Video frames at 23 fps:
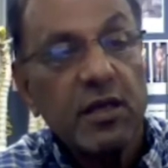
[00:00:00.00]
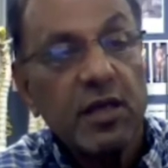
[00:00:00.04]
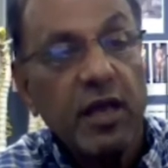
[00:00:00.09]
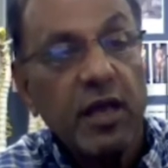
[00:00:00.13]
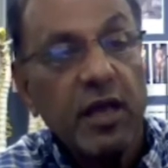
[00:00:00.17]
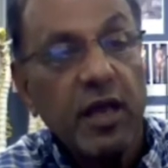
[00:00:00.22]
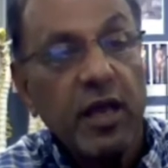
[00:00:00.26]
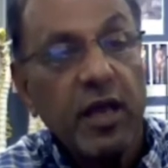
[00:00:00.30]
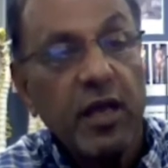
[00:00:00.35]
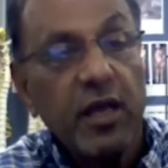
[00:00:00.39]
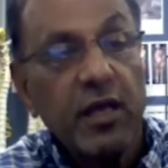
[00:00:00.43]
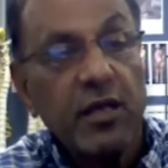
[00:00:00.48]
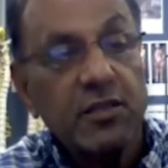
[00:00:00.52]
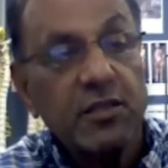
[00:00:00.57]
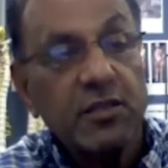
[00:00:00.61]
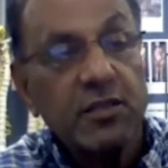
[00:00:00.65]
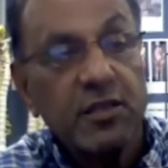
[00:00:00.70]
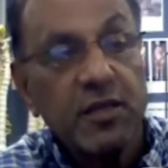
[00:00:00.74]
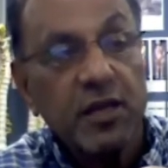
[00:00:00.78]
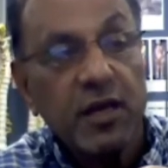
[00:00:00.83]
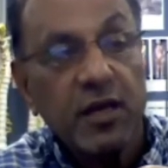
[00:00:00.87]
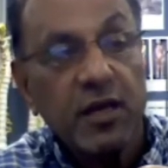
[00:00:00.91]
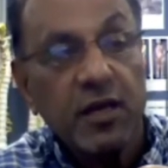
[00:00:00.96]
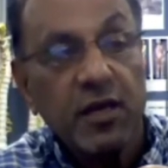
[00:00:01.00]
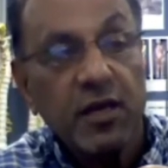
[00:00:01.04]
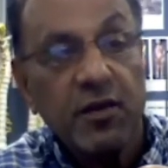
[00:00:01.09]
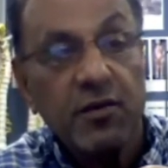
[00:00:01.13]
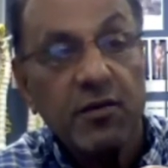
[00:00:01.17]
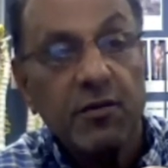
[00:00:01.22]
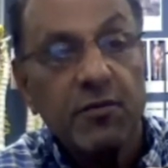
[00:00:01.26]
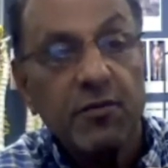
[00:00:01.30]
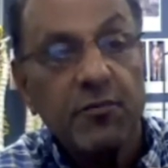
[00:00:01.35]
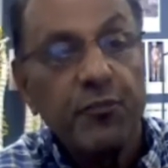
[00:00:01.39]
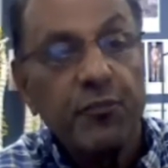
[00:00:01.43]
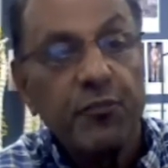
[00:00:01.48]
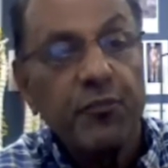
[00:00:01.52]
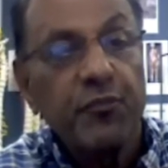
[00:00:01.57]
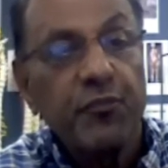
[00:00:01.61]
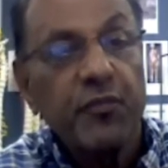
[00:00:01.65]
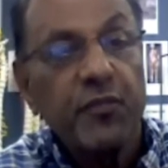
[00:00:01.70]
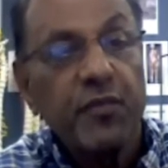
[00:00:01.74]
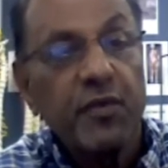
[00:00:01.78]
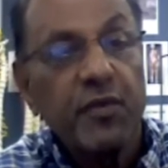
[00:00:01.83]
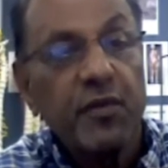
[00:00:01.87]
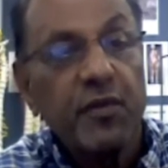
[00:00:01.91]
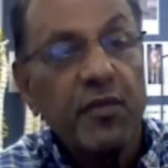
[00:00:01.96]
and uh,
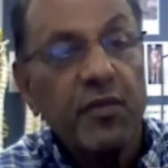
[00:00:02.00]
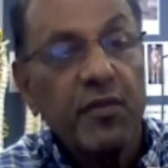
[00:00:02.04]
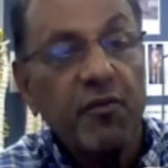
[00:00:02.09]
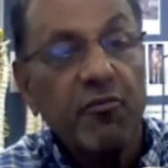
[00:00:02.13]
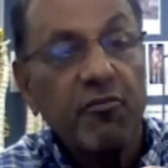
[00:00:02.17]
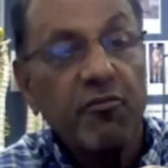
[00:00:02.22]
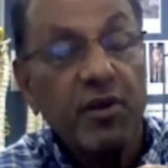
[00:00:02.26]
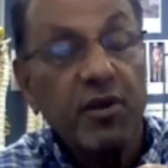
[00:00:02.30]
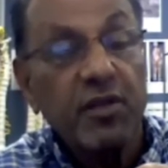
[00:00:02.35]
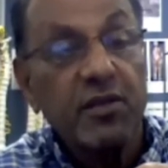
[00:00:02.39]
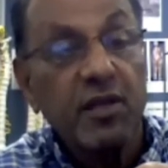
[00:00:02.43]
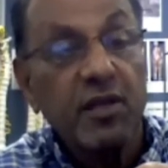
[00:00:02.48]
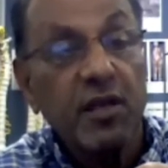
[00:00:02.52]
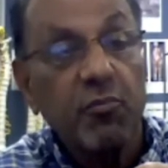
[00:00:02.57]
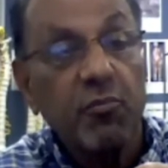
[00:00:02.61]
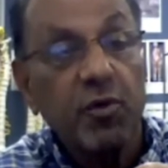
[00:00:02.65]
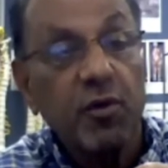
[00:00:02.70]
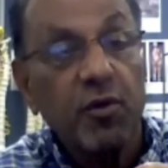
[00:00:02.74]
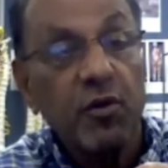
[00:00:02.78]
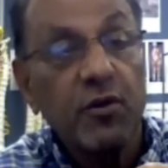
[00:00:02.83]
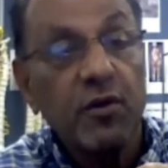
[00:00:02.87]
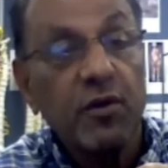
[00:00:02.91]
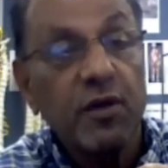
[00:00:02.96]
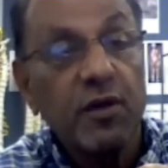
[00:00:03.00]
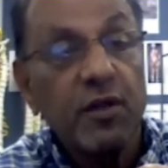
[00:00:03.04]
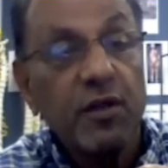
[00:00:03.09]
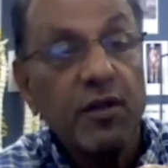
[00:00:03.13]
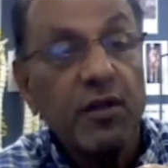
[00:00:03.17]
the frontal bone.